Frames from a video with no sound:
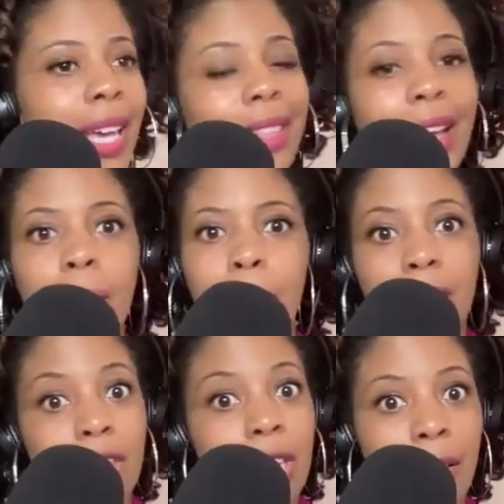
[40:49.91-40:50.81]
like that could be
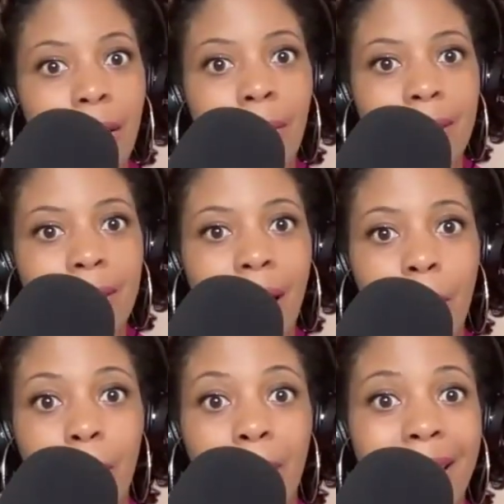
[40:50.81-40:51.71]
the cherry on
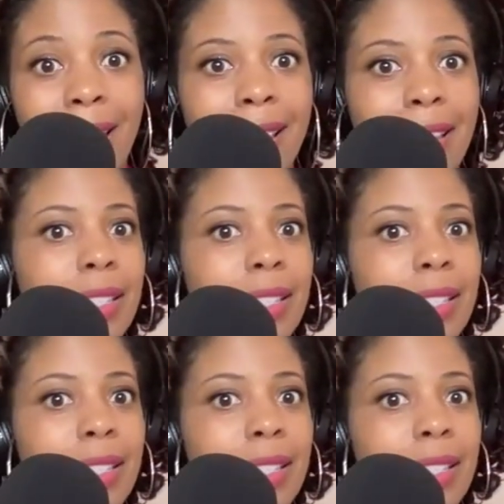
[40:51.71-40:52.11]
top. Okay.